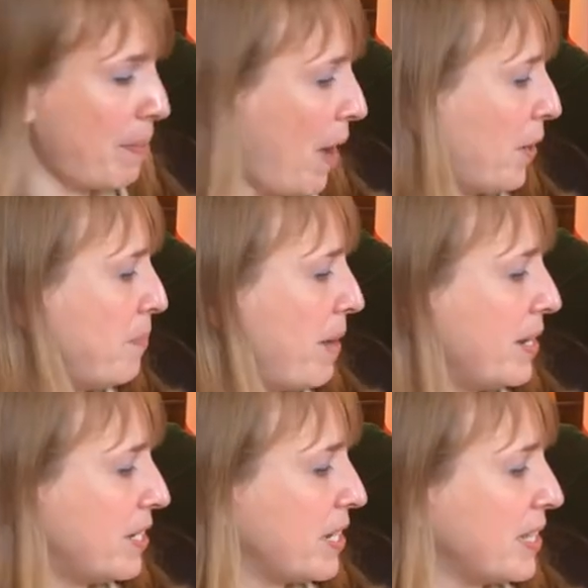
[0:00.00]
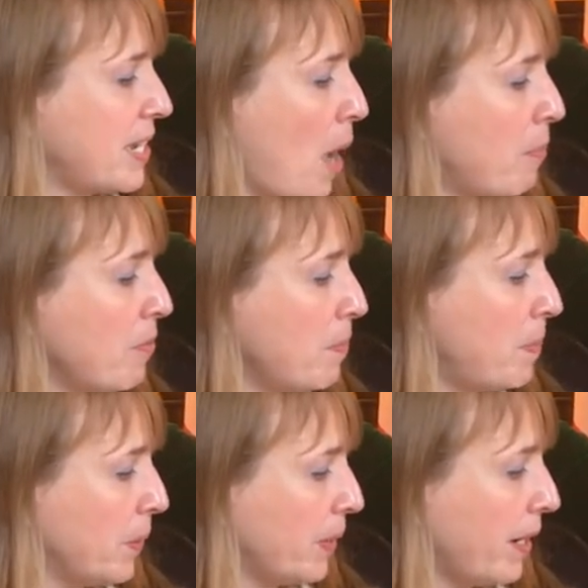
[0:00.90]
Packard made it to the top of the
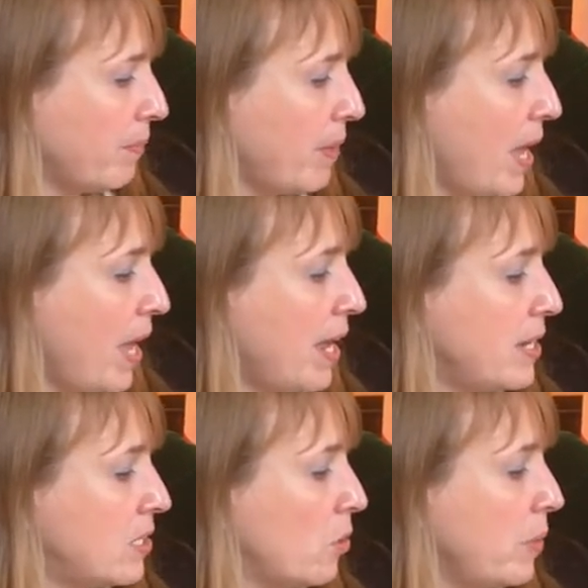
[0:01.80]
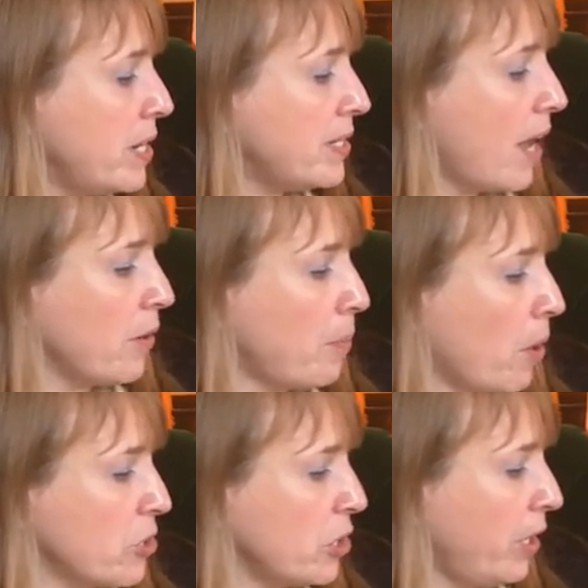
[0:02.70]
building. He squeezed out a
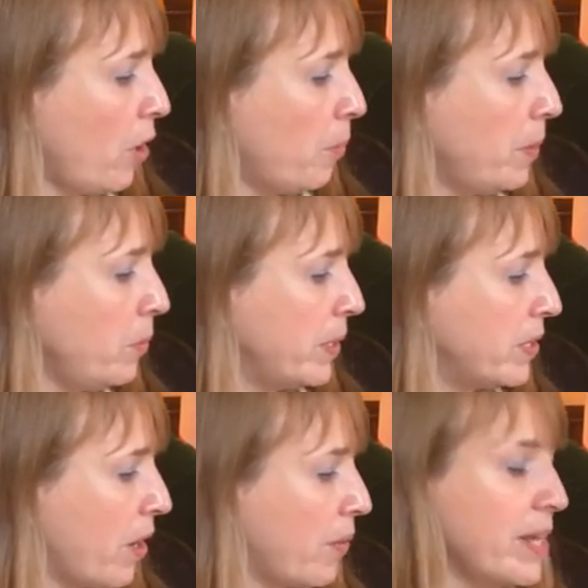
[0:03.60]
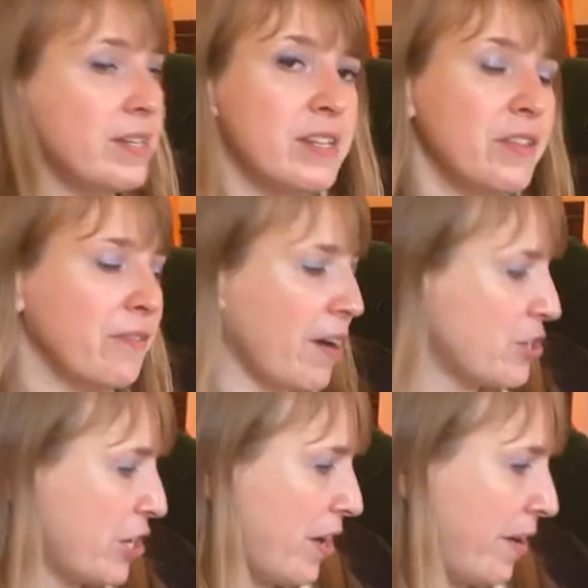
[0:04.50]
partially open window into the
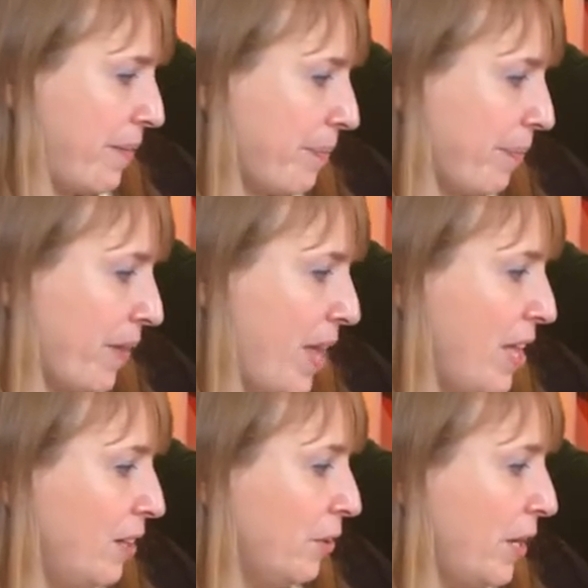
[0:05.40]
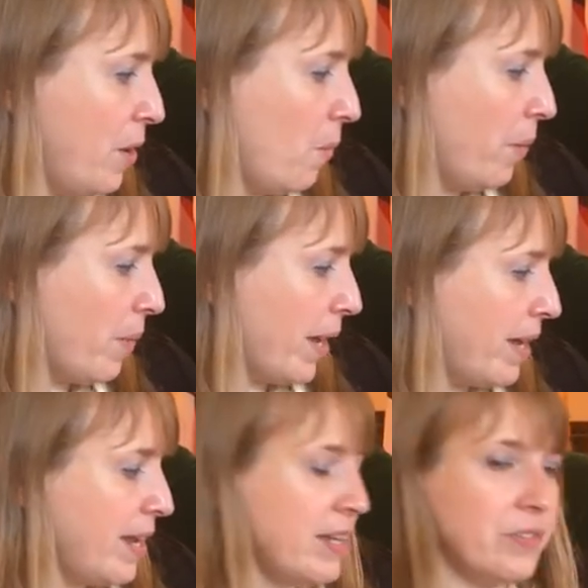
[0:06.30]
fresh air. Looking one
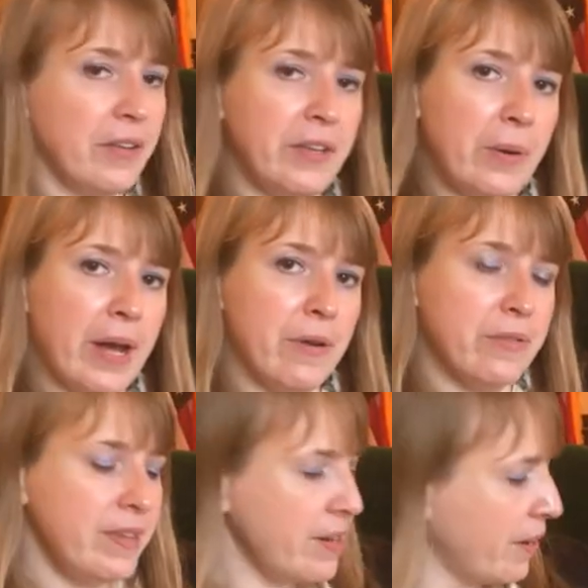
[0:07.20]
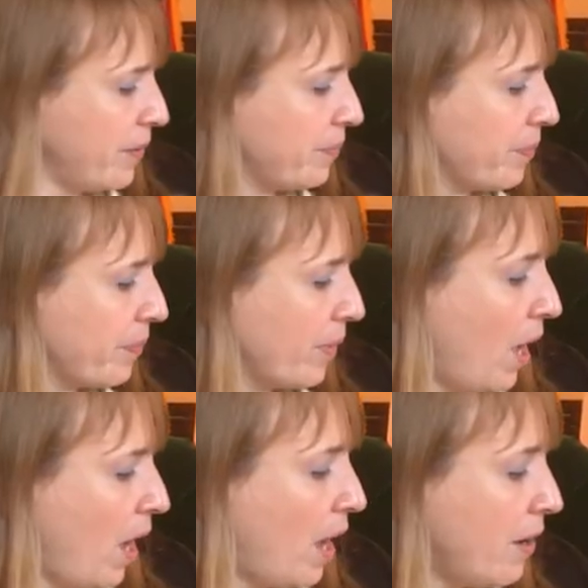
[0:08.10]
way, he saw the Ohio Theater.
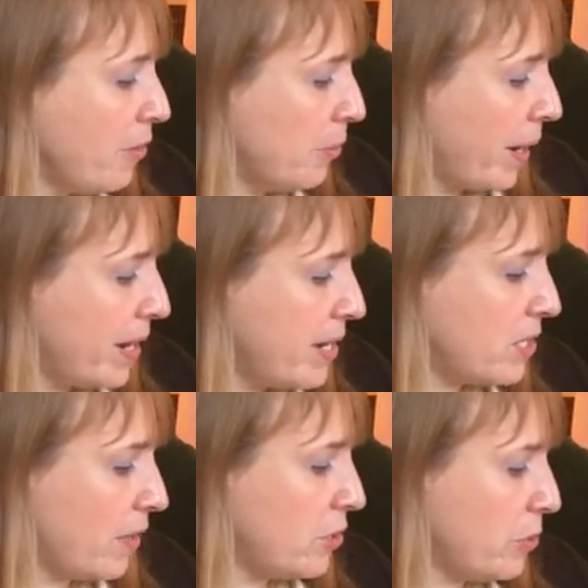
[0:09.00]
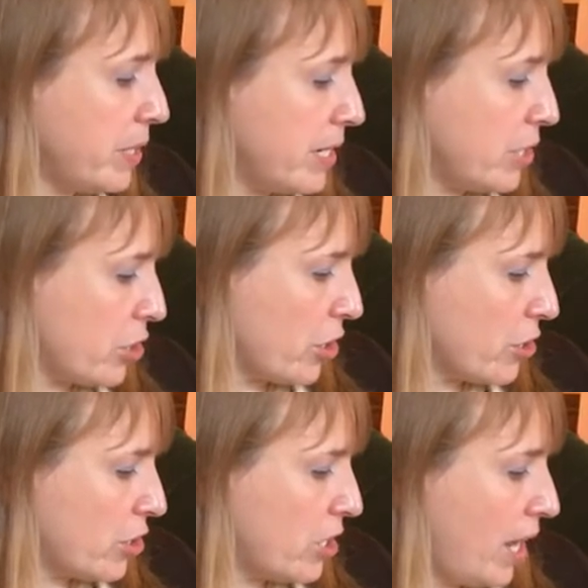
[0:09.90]
Another way, he saw the Trinity
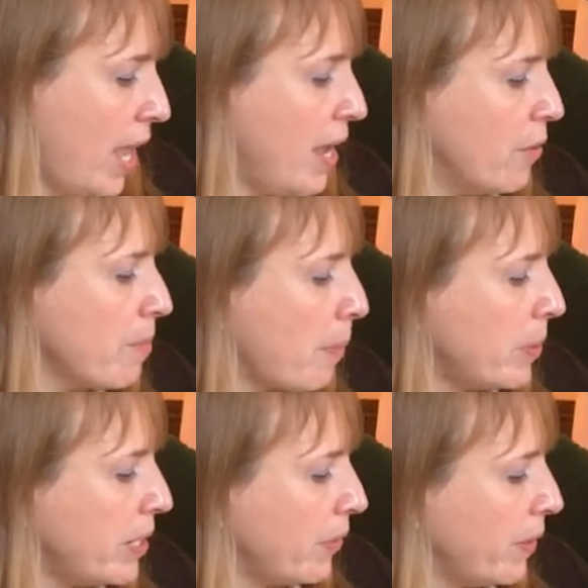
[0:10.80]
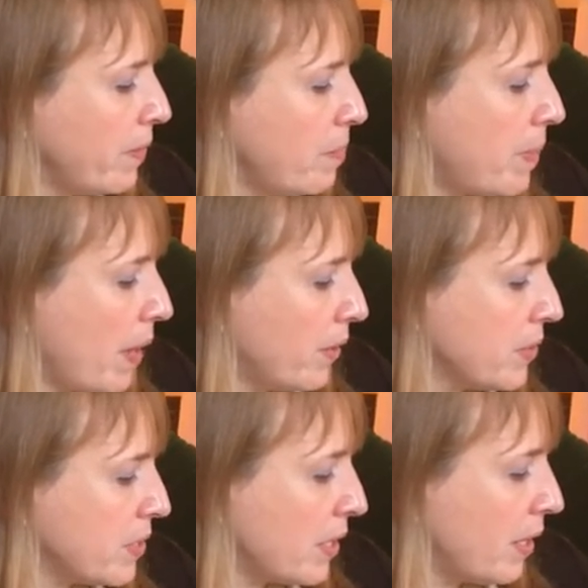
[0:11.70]
Church. He remembered hearing the
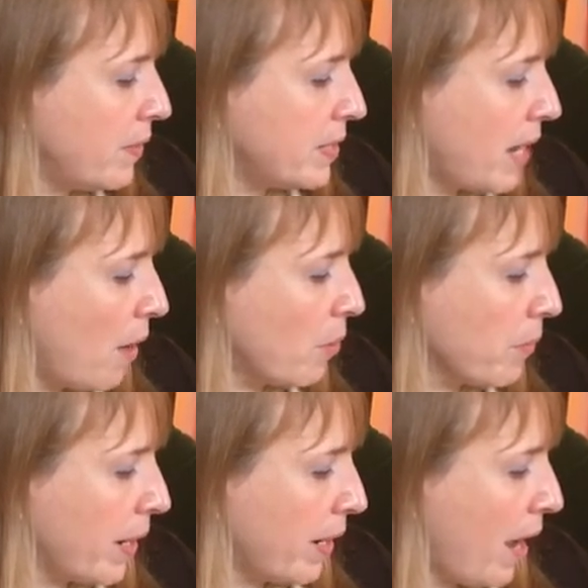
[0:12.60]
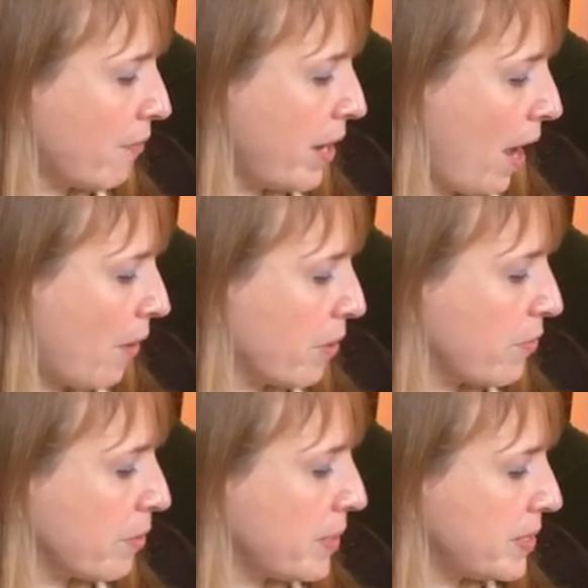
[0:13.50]
bells in the tower ring every hour
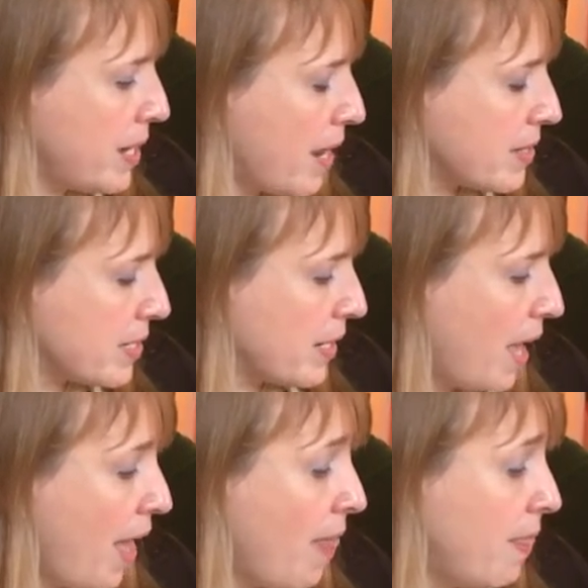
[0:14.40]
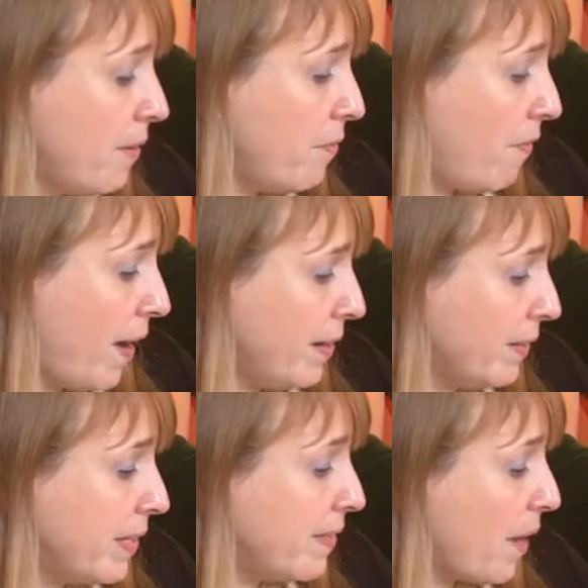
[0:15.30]
from his nest. Then
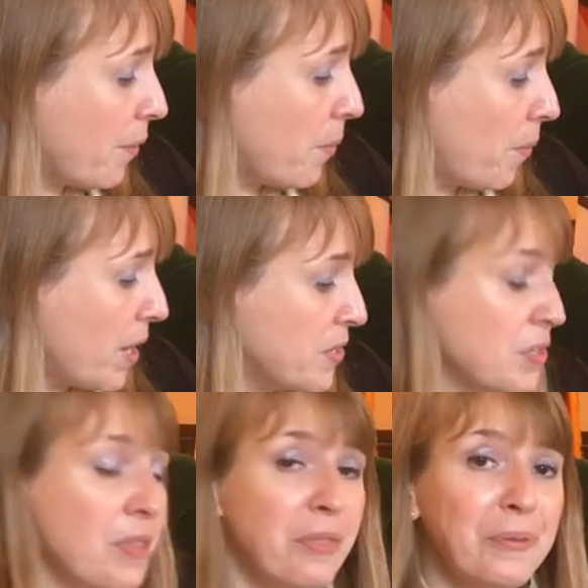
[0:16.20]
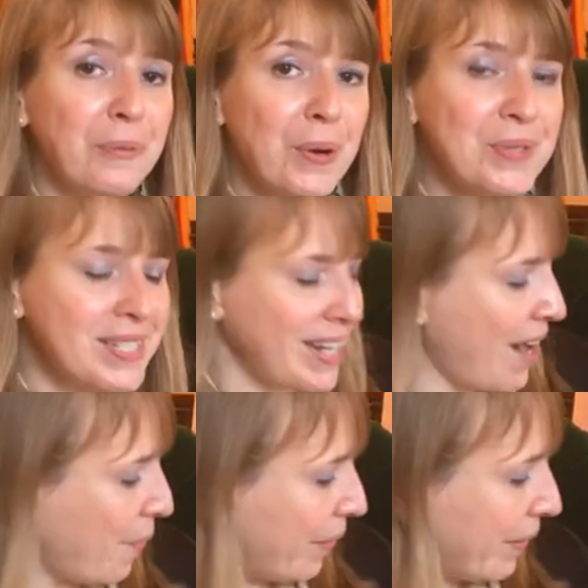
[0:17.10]
finally, there it was, the Rhodes
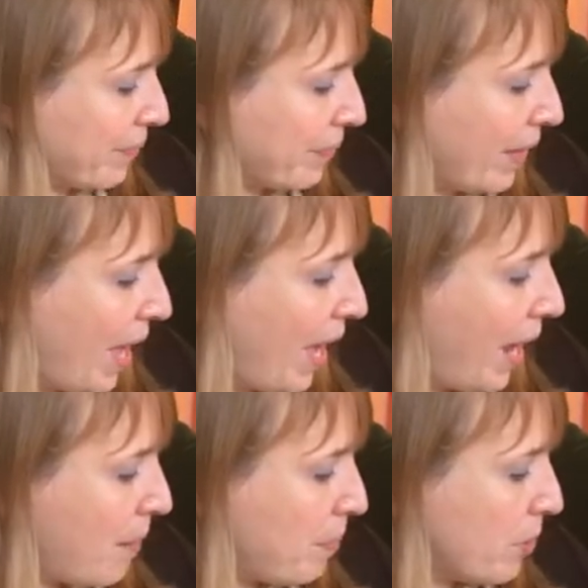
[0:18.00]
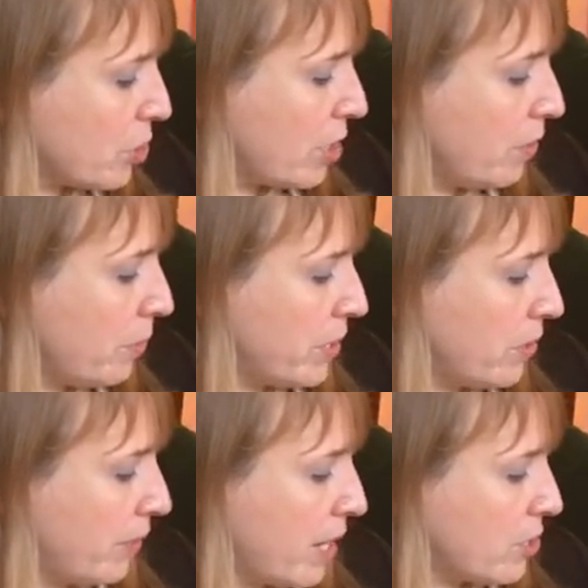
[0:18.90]
Tower. And perched on the
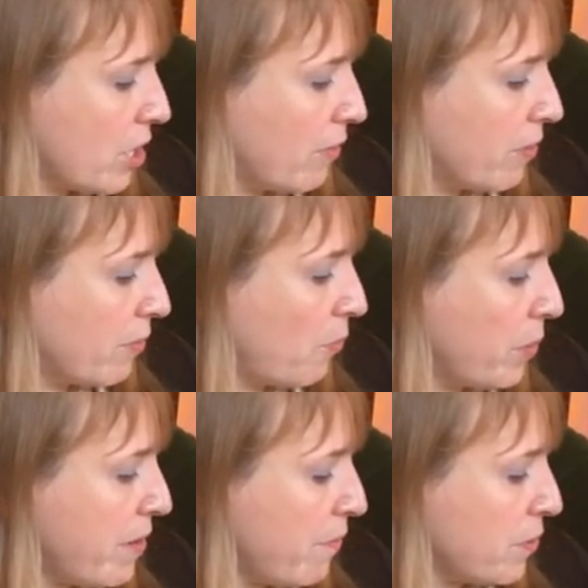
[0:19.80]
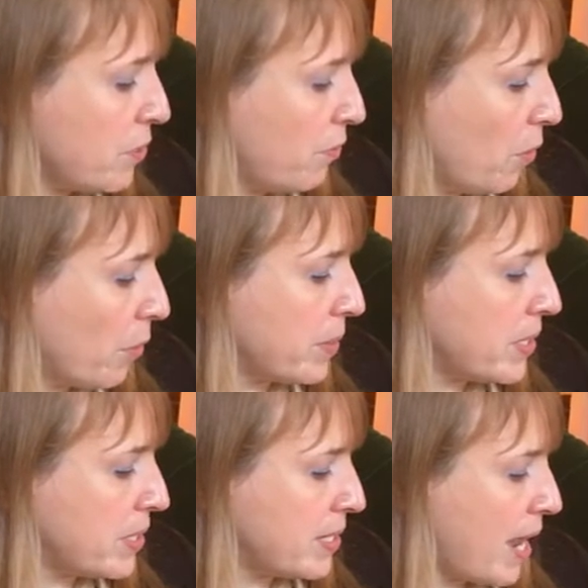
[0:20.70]
window ledge of the 41st floor was
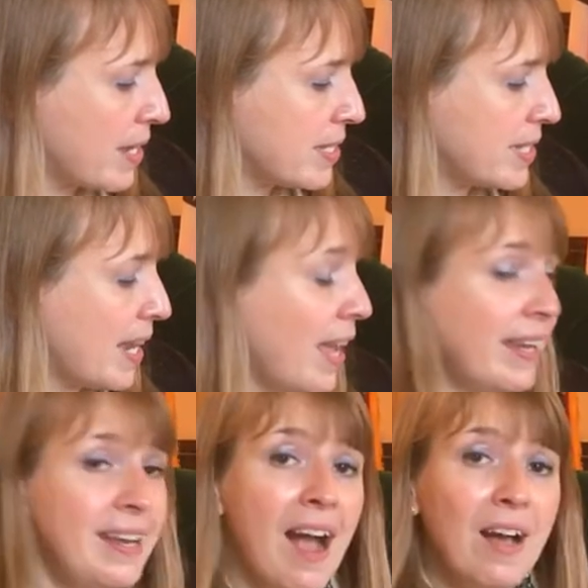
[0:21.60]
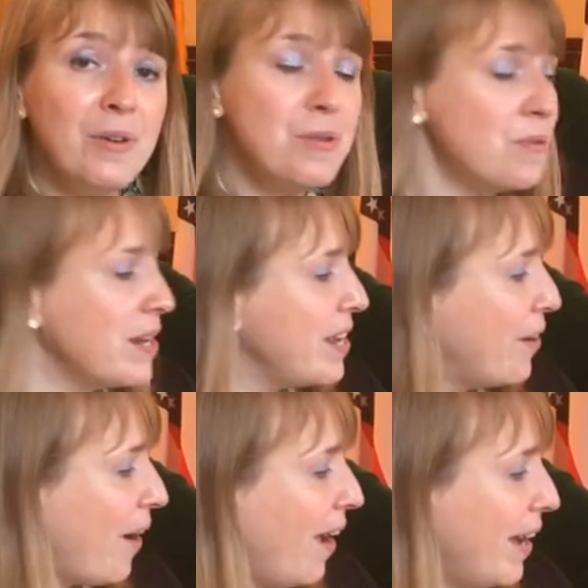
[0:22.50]
his nest. Yahoo, he
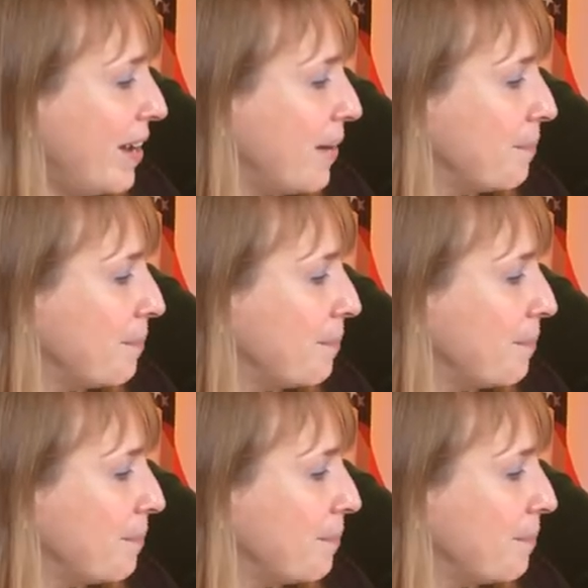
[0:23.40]
cried.